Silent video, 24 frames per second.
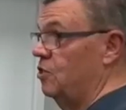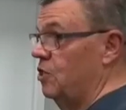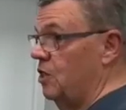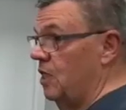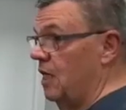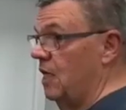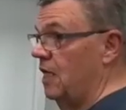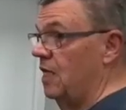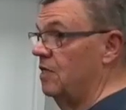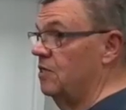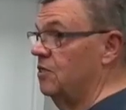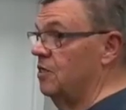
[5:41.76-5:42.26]

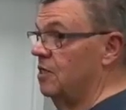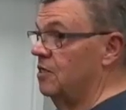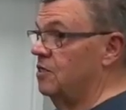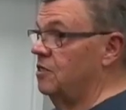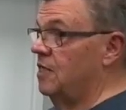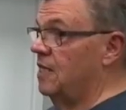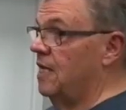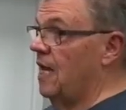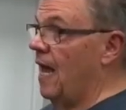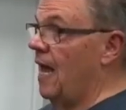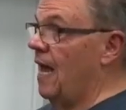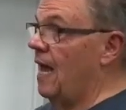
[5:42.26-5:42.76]
Jesus
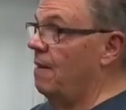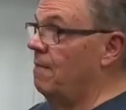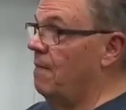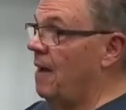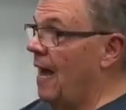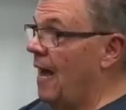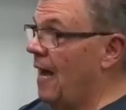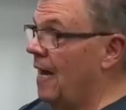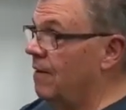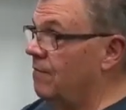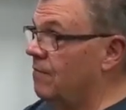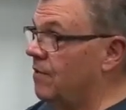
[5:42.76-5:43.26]
came
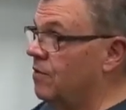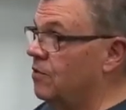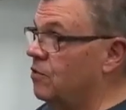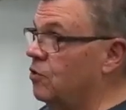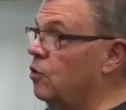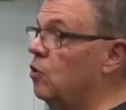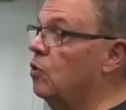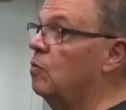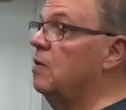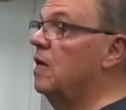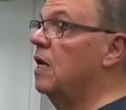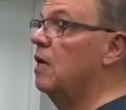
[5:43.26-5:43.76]
out of the
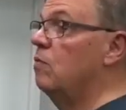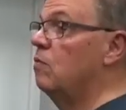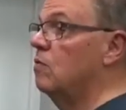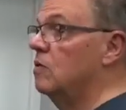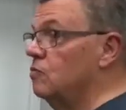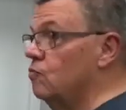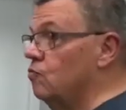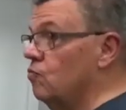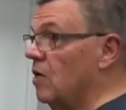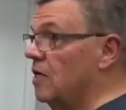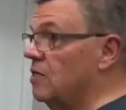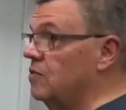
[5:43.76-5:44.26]
tomb, he
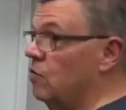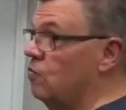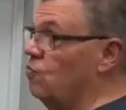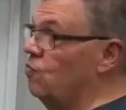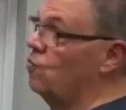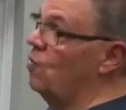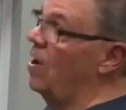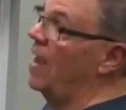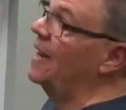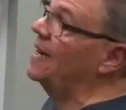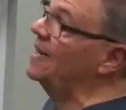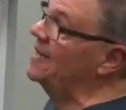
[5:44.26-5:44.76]
was
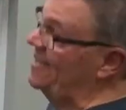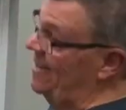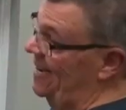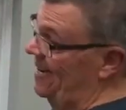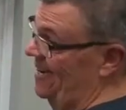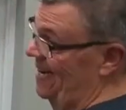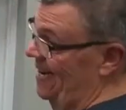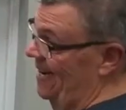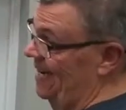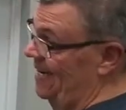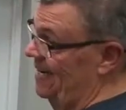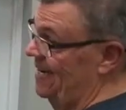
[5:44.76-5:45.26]
resurrected.
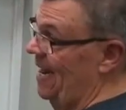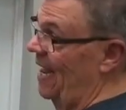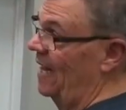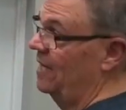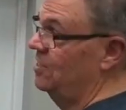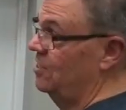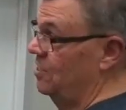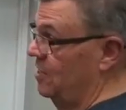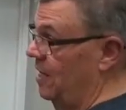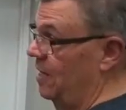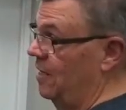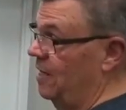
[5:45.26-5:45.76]

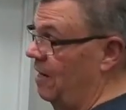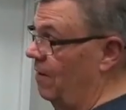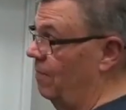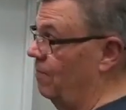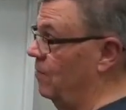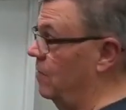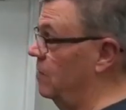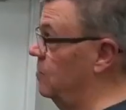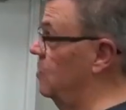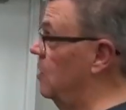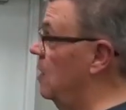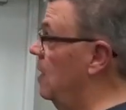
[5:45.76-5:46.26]
That's the
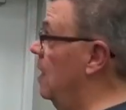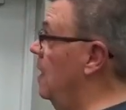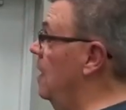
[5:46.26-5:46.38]
difference.